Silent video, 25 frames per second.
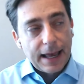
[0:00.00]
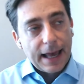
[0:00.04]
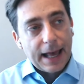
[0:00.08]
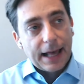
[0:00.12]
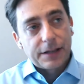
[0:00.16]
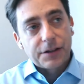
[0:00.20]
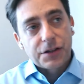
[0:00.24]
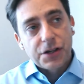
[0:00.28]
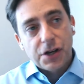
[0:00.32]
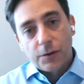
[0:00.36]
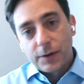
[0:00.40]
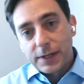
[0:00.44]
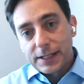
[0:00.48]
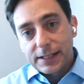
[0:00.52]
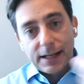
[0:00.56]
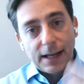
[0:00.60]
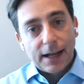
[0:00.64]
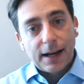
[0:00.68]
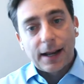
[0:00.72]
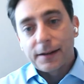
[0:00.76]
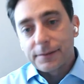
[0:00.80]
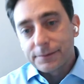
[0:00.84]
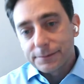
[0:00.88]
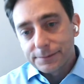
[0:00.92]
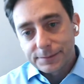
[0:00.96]
And so he
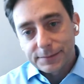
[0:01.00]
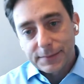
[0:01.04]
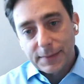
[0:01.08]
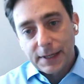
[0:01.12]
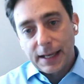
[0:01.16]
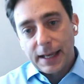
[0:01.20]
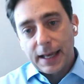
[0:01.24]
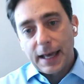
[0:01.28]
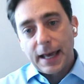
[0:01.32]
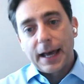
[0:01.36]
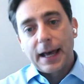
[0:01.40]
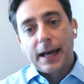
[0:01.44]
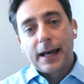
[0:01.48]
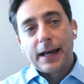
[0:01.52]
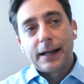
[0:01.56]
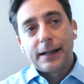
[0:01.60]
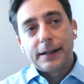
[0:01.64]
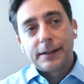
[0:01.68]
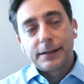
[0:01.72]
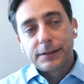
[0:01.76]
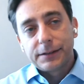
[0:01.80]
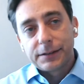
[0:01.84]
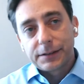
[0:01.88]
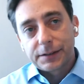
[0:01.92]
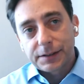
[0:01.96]
did it
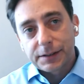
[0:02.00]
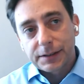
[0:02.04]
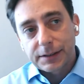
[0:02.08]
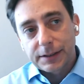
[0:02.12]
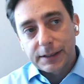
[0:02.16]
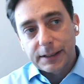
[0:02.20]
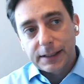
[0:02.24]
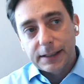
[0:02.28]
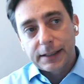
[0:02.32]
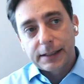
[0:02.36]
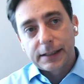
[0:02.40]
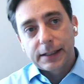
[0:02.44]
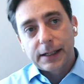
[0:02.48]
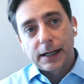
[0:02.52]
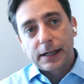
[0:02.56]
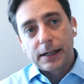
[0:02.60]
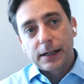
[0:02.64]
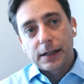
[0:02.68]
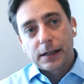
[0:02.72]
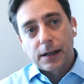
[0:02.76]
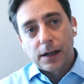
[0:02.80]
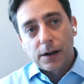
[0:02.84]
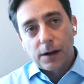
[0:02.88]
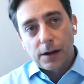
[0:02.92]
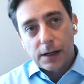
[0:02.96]
and kind
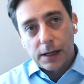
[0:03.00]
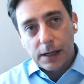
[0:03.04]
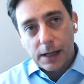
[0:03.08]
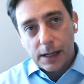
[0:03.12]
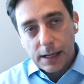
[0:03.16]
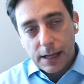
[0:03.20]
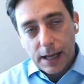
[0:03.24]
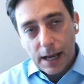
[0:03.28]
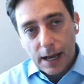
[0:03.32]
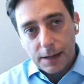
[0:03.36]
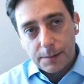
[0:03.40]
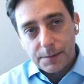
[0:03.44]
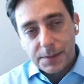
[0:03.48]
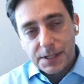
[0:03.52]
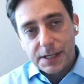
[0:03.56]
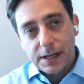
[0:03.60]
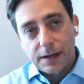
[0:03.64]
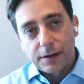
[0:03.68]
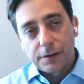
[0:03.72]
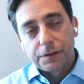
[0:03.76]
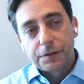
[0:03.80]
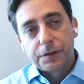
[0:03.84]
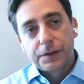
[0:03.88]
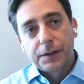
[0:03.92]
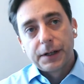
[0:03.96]
of got
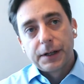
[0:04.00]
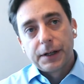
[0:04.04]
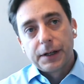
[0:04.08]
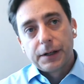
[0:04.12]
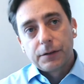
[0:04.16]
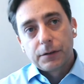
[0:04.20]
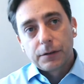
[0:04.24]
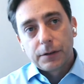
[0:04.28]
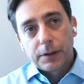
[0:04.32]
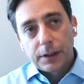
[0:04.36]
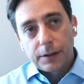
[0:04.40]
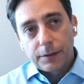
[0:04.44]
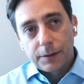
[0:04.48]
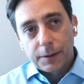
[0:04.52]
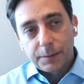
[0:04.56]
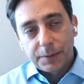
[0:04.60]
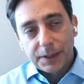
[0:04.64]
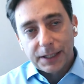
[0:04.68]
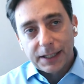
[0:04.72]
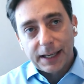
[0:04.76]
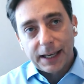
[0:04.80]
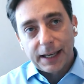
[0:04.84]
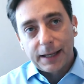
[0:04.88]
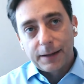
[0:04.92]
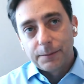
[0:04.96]
himself, you know, he
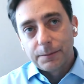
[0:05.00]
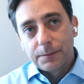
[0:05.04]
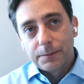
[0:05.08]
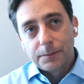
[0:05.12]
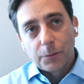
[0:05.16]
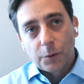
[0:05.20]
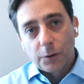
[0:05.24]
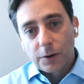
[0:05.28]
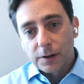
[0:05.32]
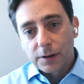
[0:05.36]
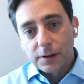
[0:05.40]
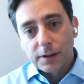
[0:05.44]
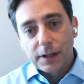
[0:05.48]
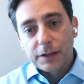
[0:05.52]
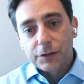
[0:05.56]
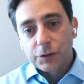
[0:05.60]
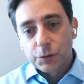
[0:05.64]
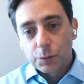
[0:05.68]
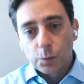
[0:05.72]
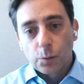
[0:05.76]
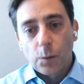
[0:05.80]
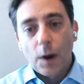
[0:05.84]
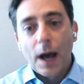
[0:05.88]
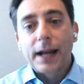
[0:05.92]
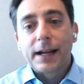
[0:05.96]
became more or less
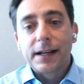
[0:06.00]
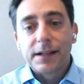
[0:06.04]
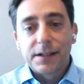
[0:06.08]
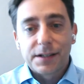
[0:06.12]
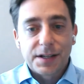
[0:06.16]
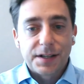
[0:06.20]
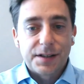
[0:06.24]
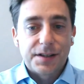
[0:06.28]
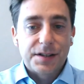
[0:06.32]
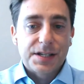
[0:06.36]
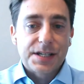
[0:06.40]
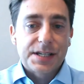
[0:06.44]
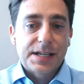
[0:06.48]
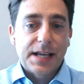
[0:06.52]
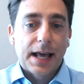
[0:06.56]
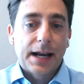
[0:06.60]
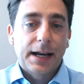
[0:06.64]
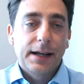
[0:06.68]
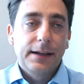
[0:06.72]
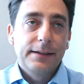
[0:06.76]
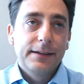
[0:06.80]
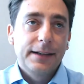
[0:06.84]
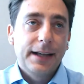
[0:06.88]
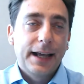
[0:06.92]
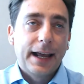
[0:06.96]
wedded to the Senate.